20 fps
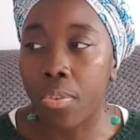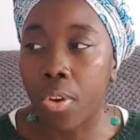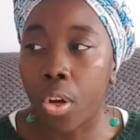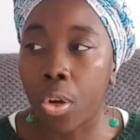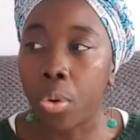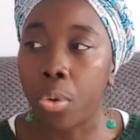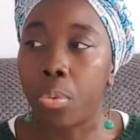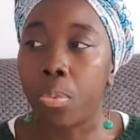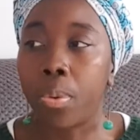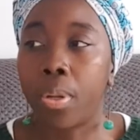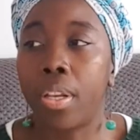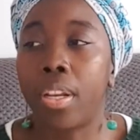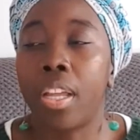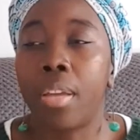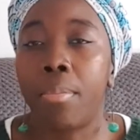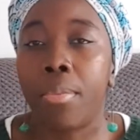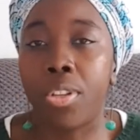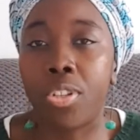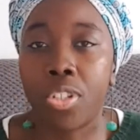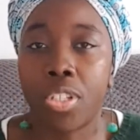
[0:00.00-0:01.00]
oh well, let
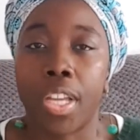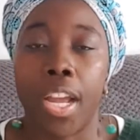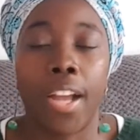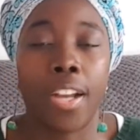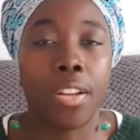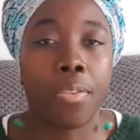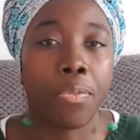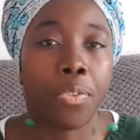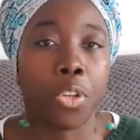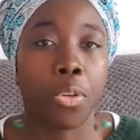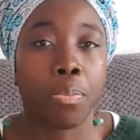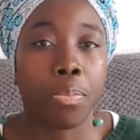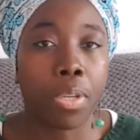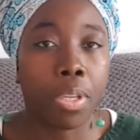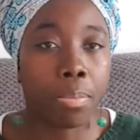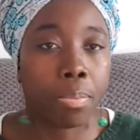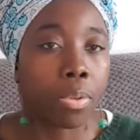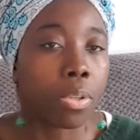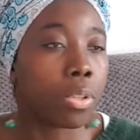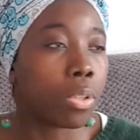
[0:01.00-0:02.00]
me just add a few
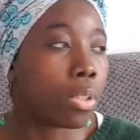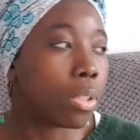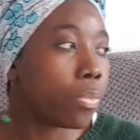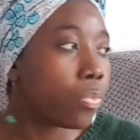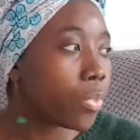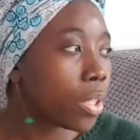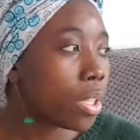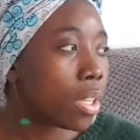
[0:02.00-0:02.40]
people